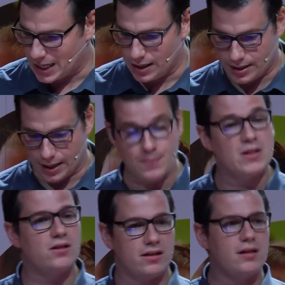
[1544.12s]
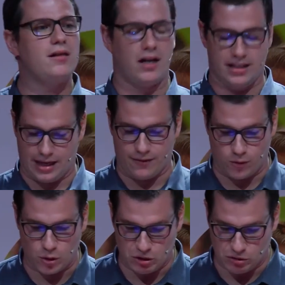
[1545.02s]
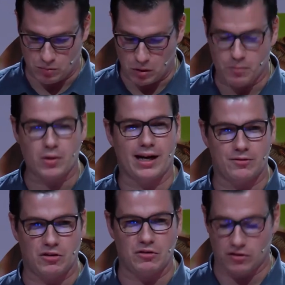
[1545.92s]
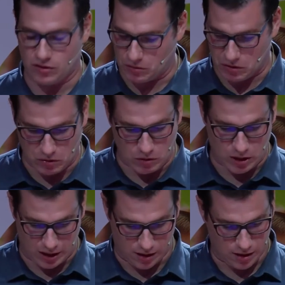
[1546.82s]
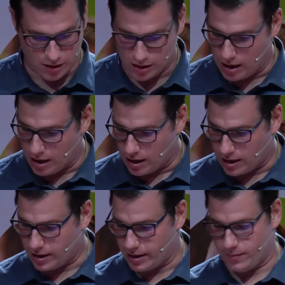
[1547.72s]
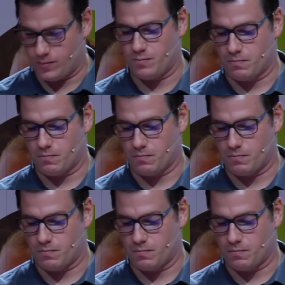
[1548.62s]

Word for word: Okay, so it's an idea for you to put, put out to you to see what you think. Okay,